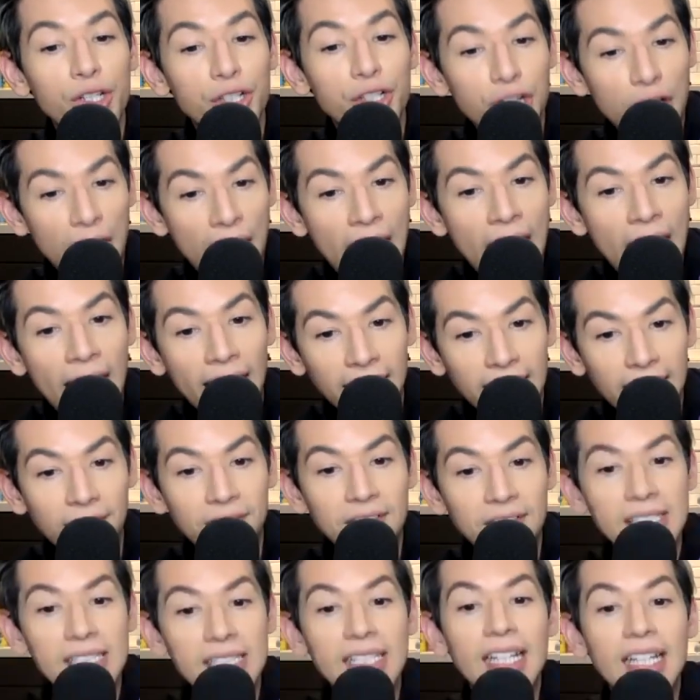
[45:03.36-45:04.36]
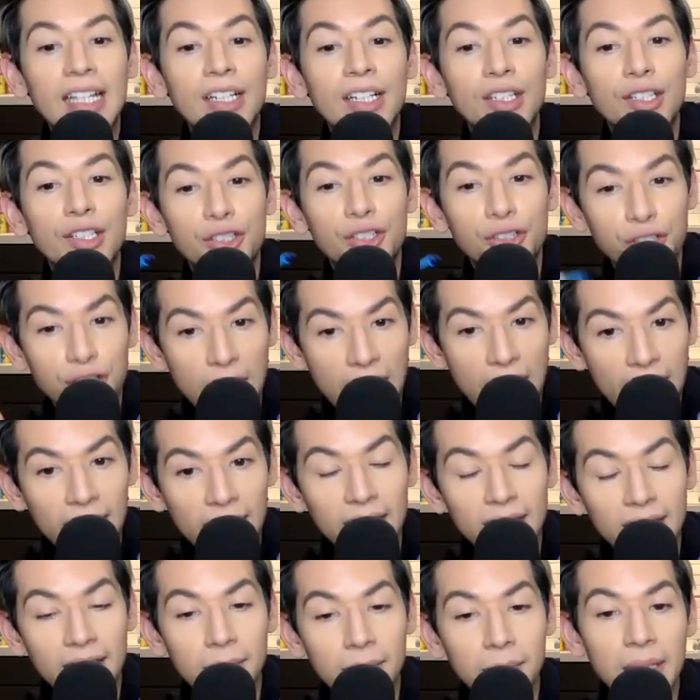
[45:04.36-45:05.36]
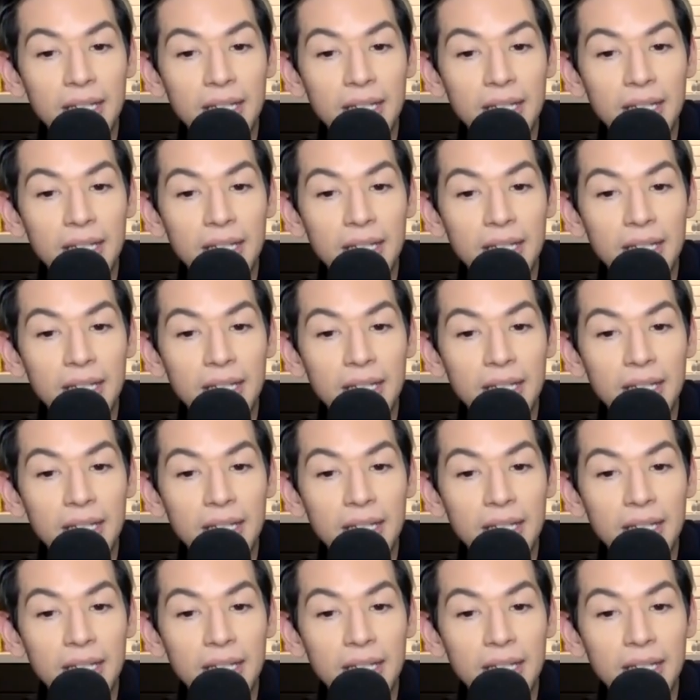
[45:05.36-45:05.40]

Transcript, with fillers: Jack. You have to say Jacqueline